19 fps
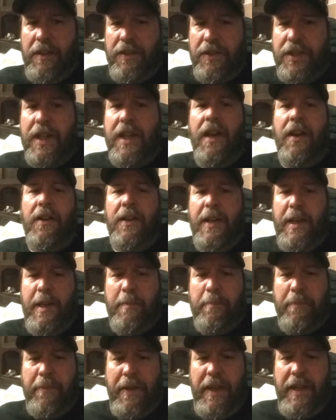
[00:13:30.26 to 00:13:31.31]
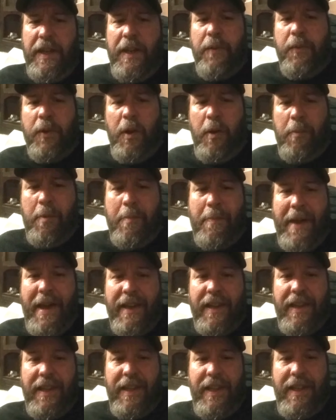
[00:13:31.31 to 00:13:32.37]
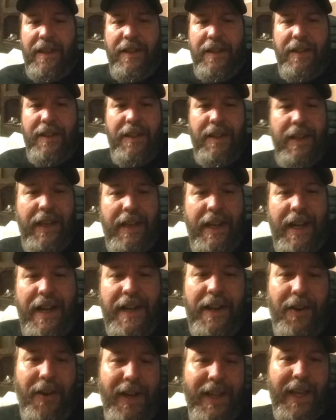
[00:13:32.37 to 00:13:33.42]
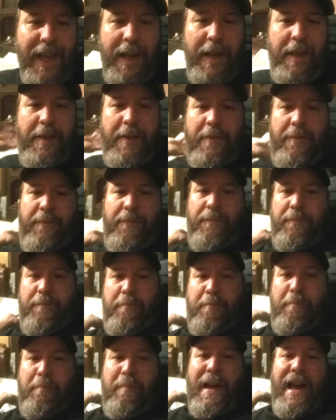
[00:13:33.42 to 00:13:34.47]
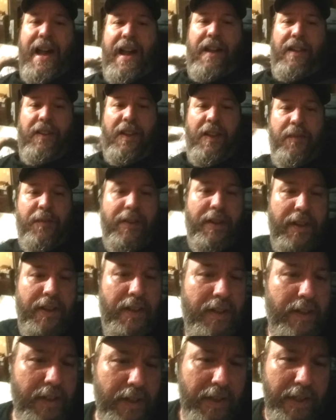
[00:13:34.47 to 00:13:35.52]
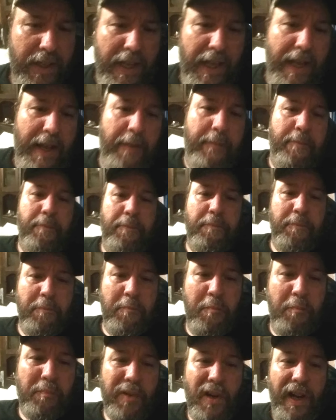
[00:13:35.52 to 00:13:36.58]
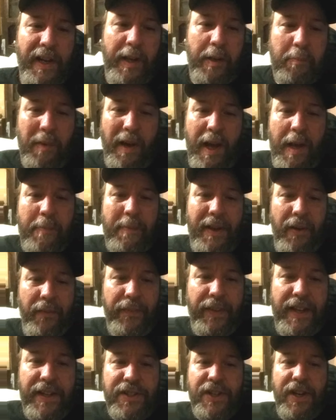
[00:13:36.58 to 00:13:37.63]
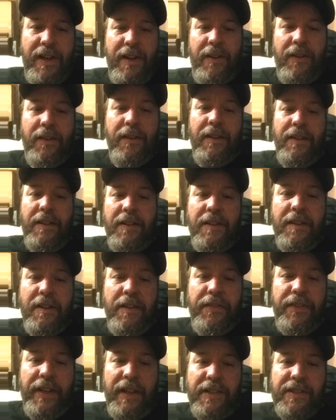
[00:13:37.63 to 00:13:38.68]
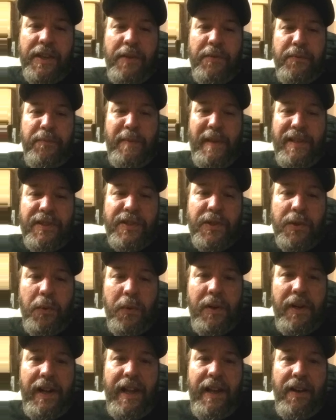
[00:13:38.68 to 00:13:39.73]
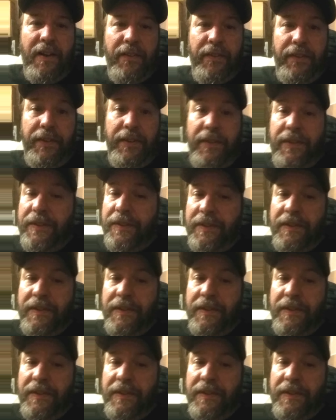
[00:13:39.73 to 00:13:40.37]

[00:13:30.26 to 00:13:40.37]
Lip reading: She hung up and never called me back again. And I know I got a pile of product behind me on that chair. Things I've been sorting out. And